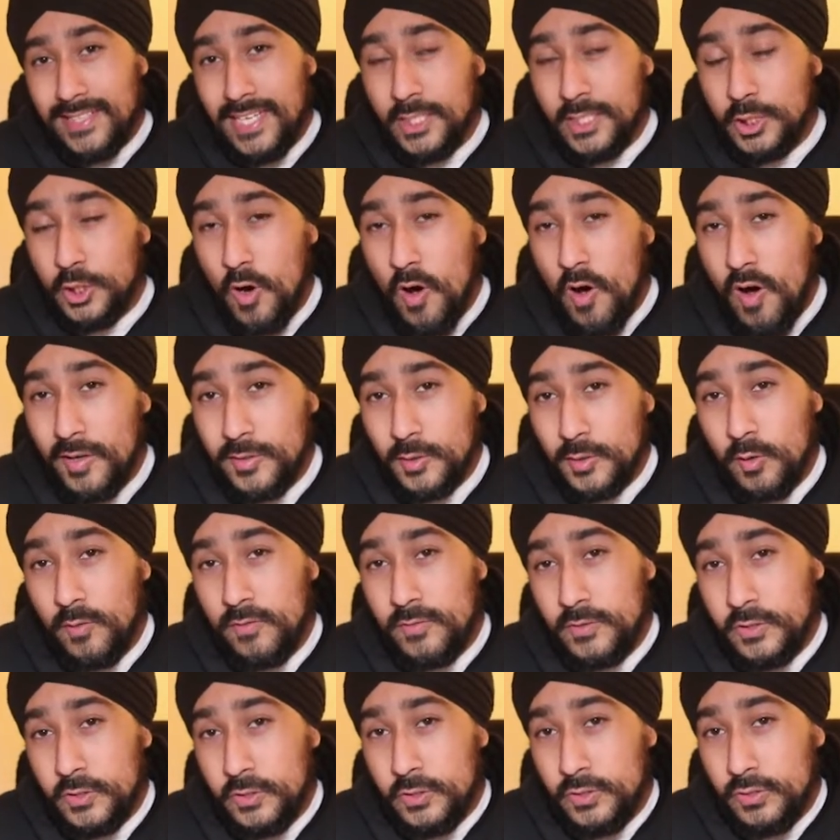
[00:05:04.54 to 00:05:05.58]
a charge of
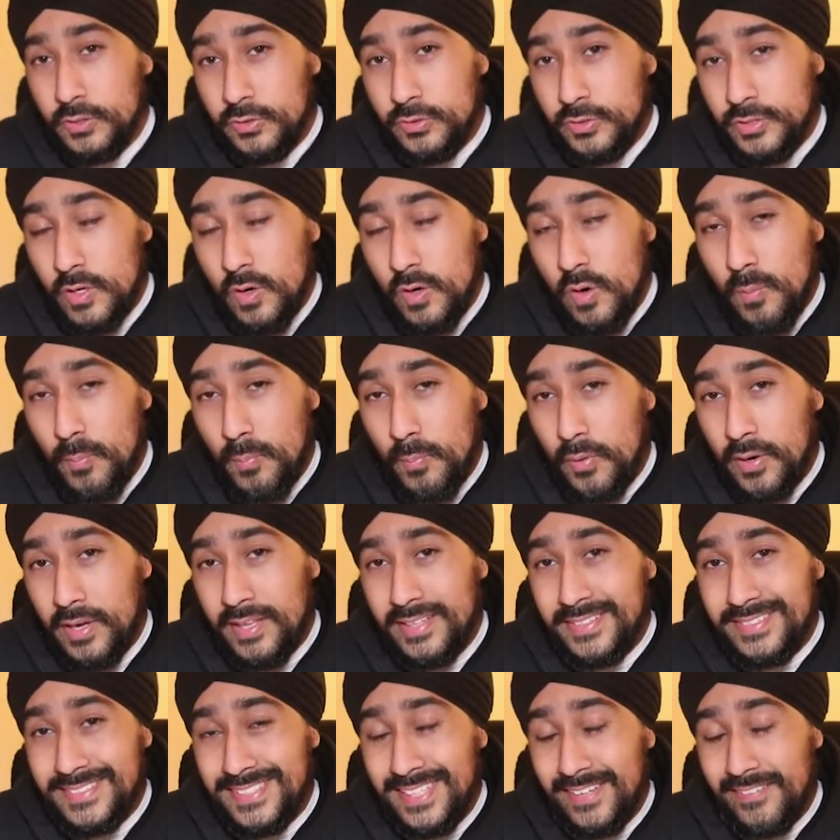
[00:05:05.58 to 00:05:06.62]

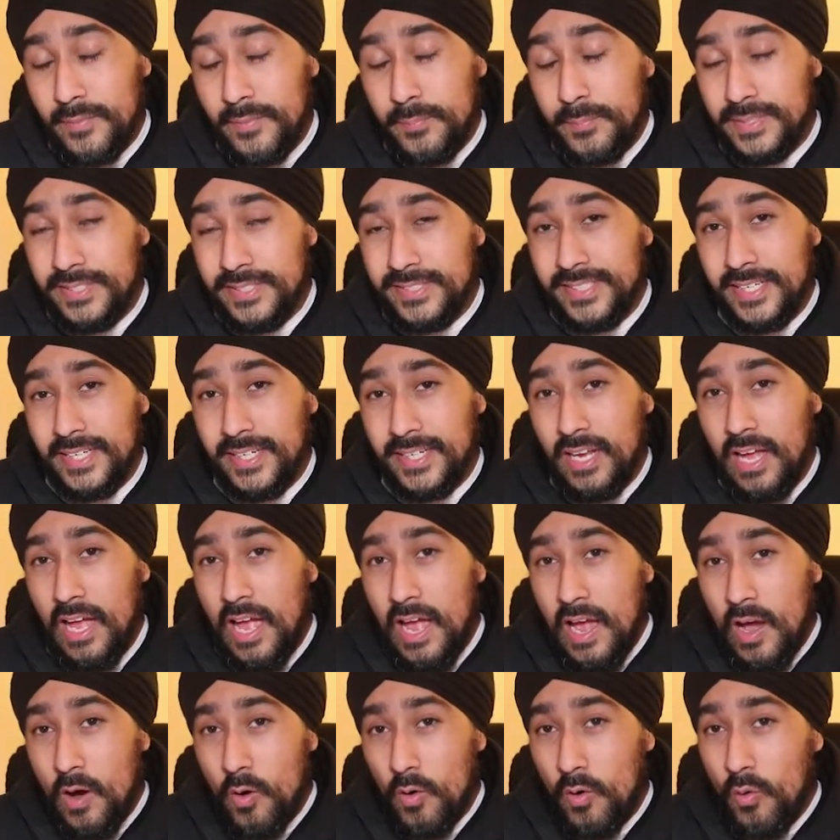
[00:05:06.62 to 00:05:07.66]
0.7%
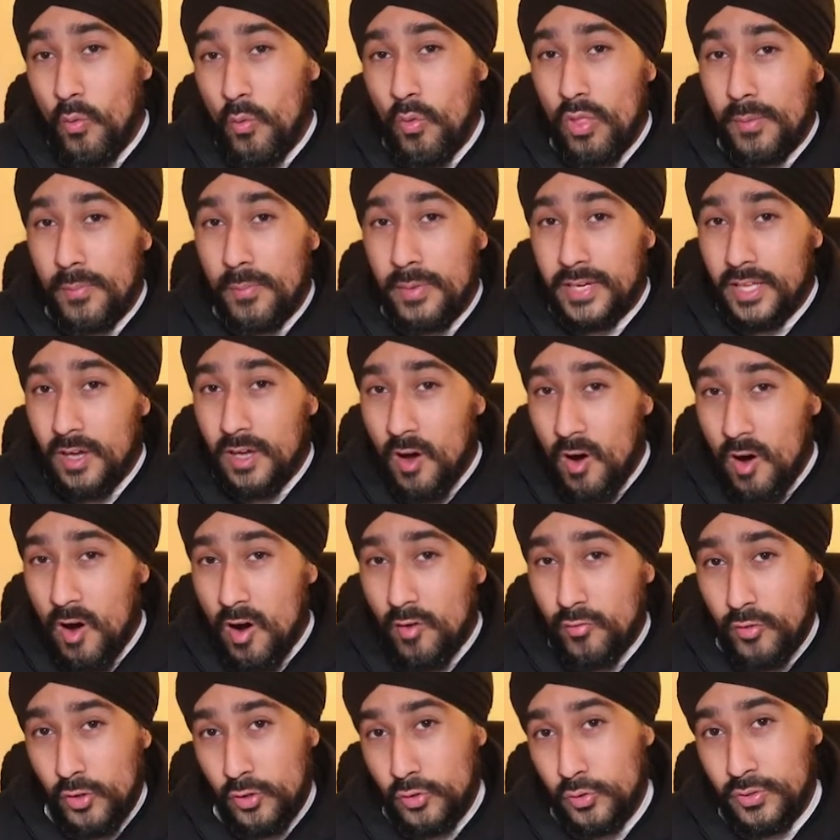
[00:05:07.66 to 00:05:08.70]
of all the money
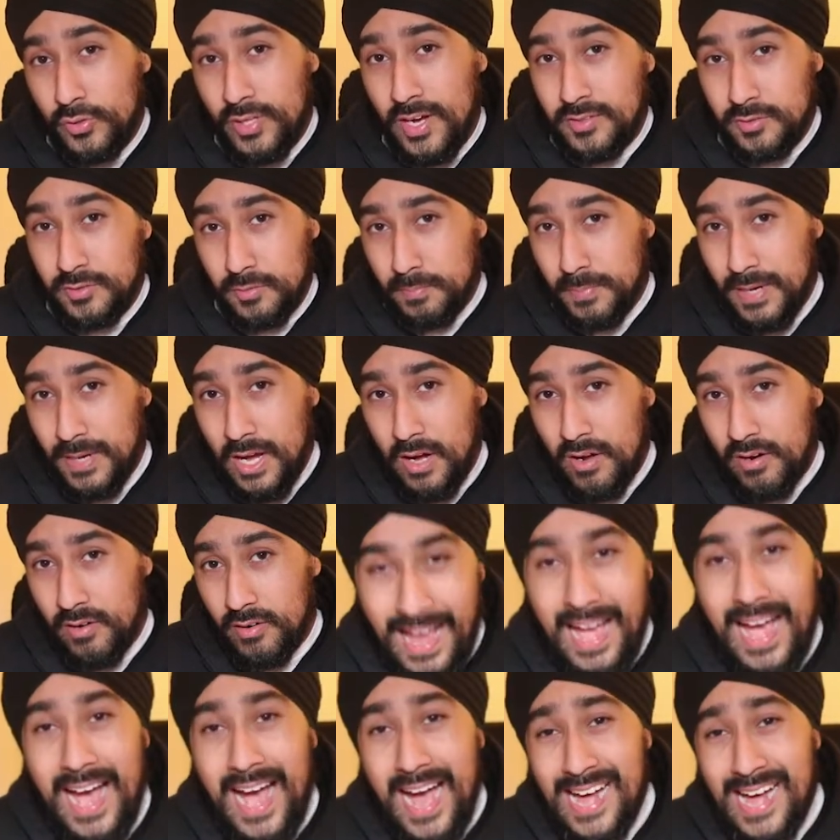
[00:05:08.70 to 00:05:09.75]
after £2,000,
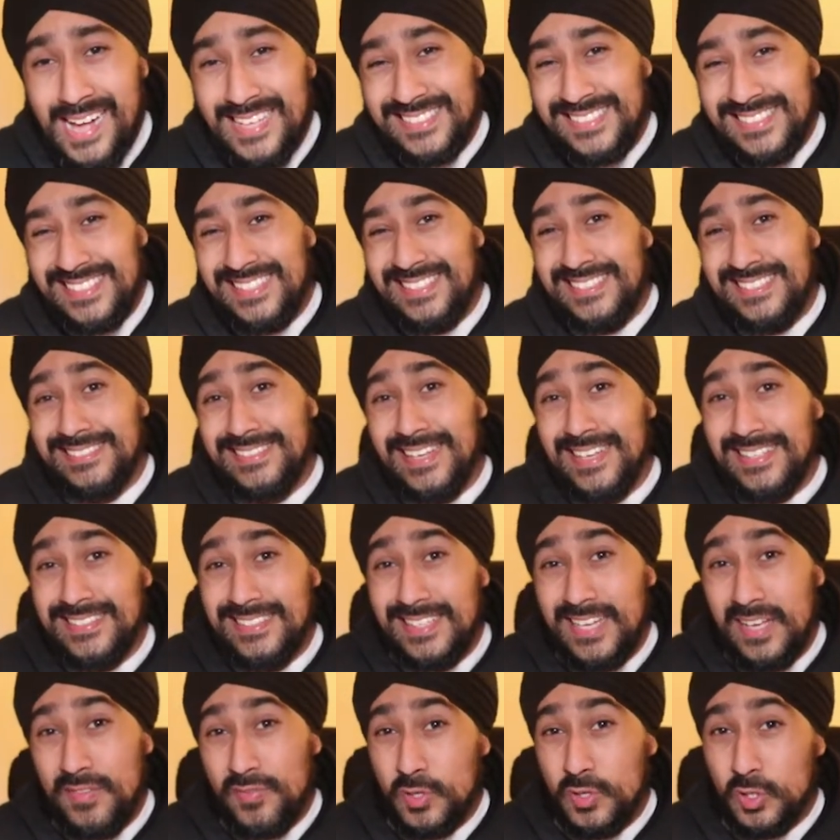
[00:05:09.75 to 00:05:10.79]
as it states
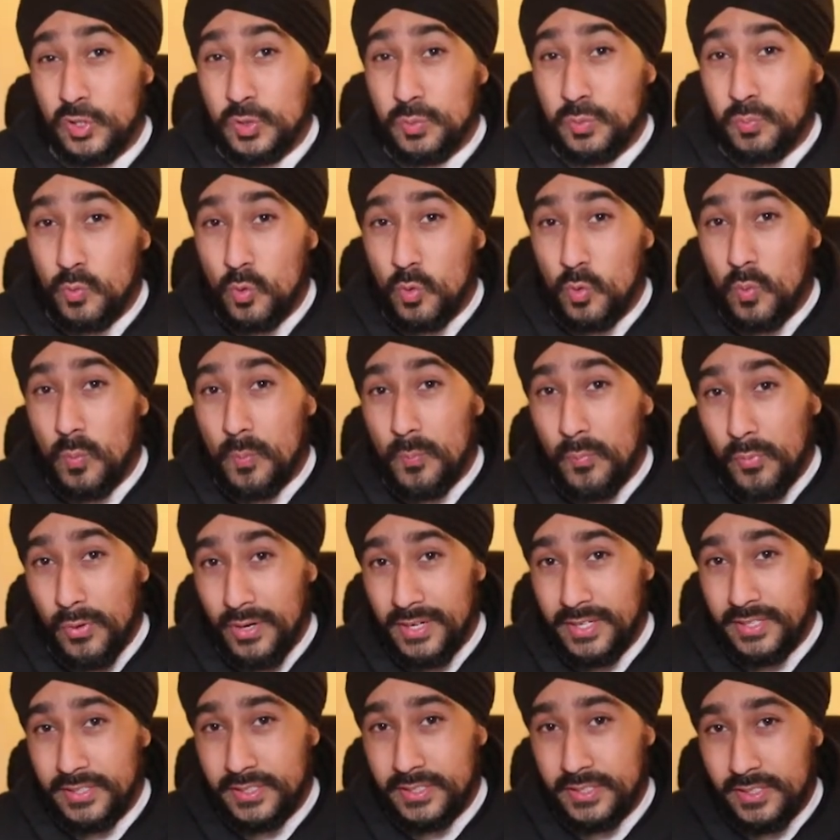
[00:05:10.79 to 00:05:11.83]
in the small
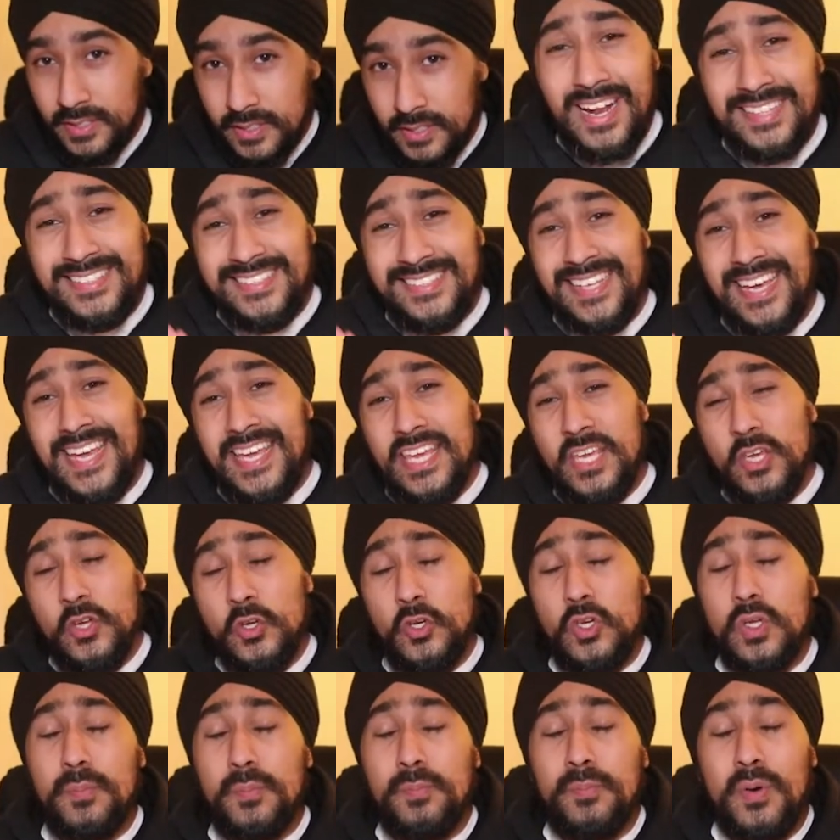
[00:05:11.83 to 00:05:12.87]
print. Let's say you
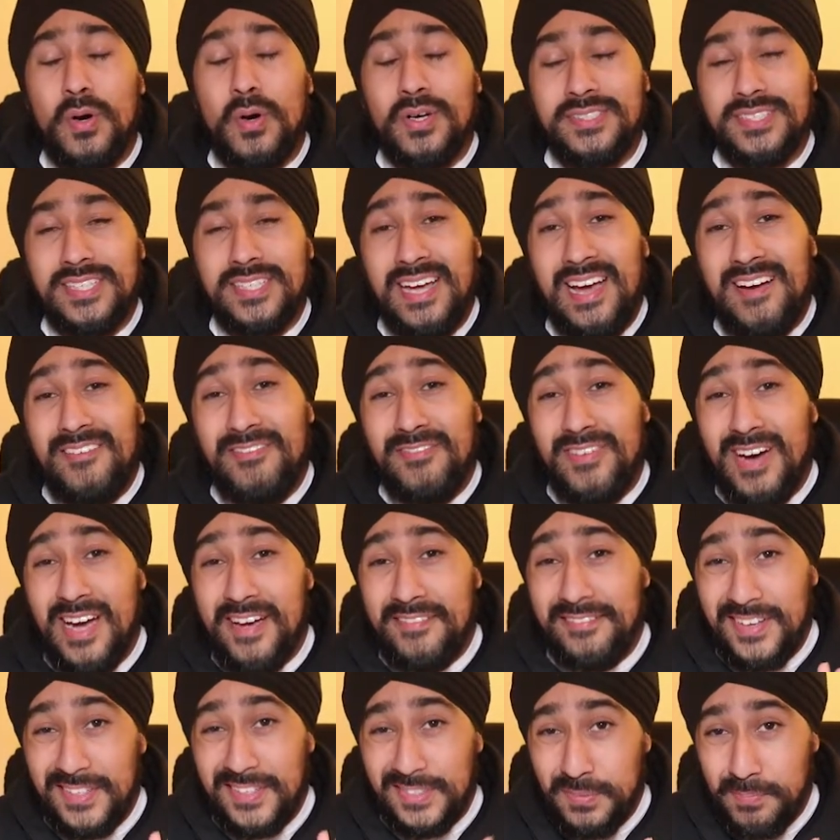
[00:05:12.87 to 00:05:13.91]
deposit
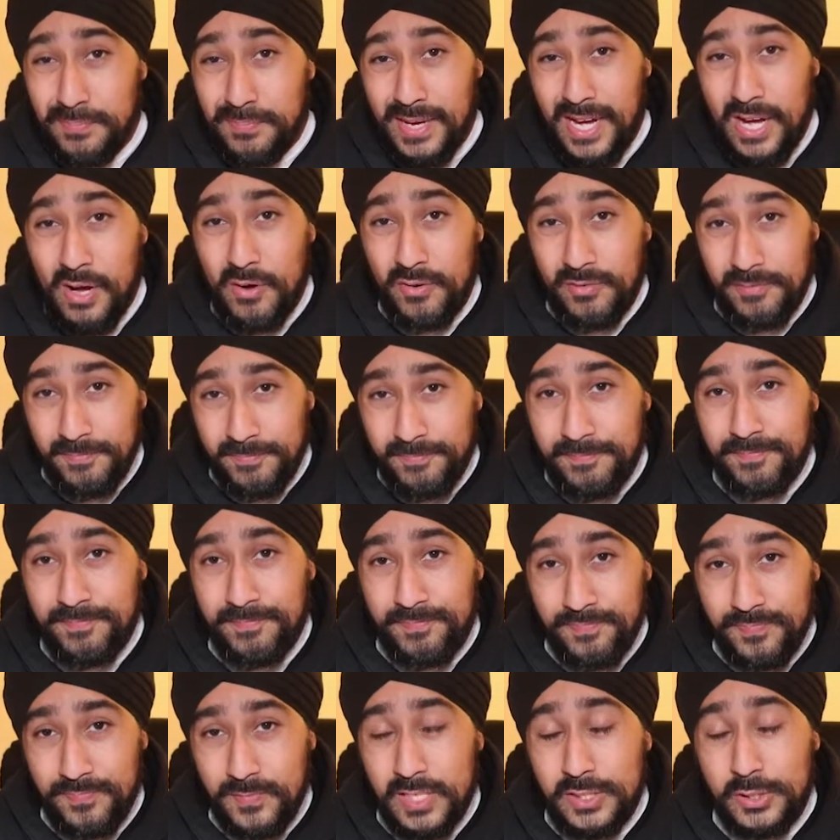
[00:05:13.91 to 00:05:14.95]
£5,000
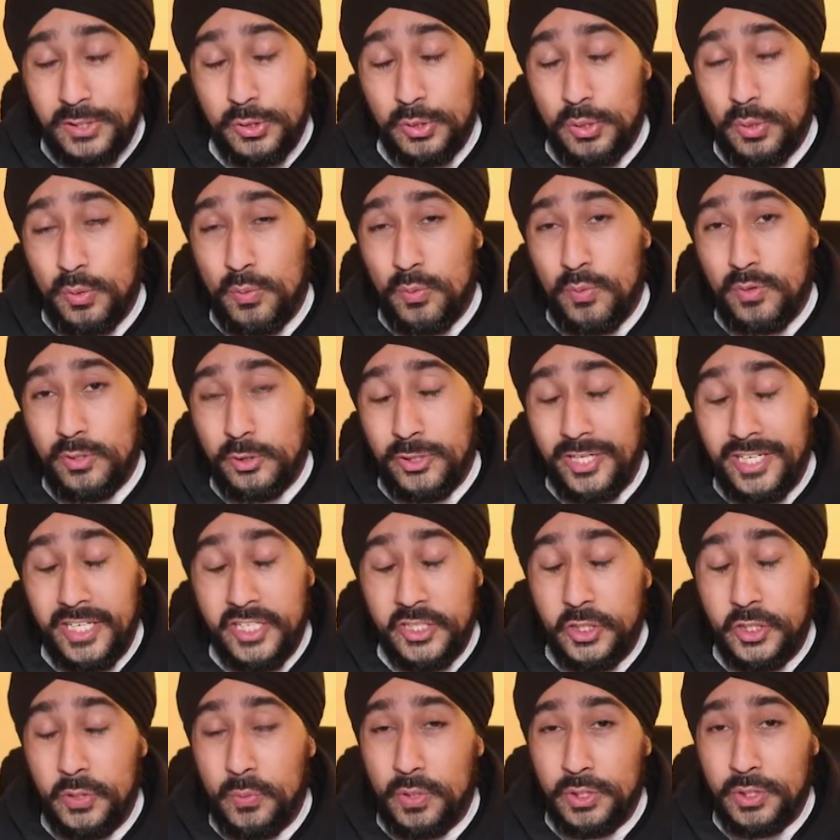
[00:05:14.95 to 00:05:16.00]
into your
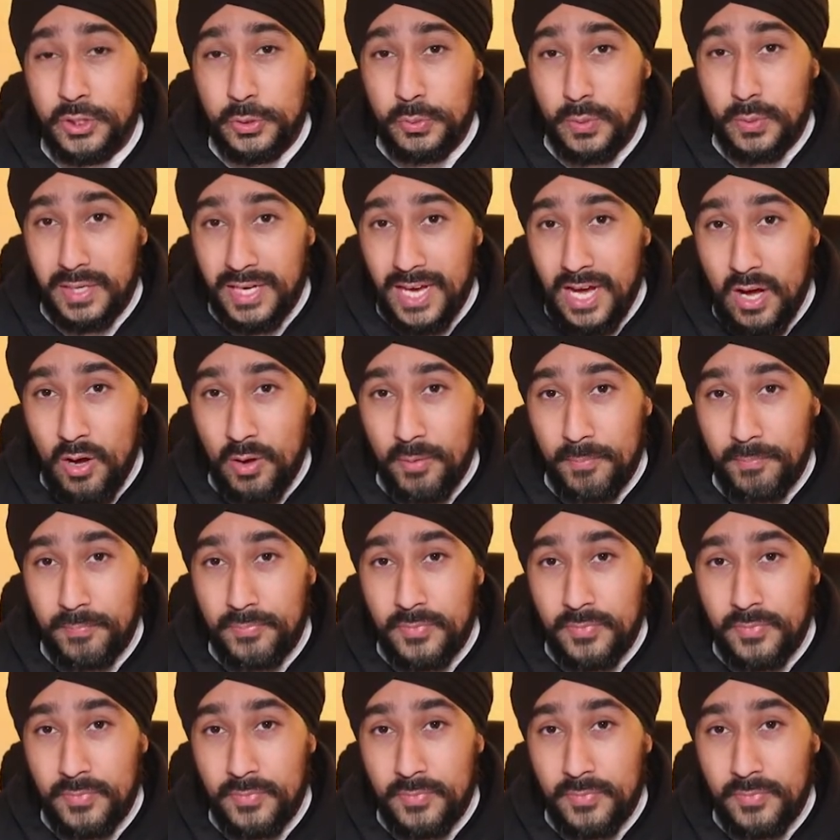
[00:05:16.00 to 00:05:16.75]
Trading212 account.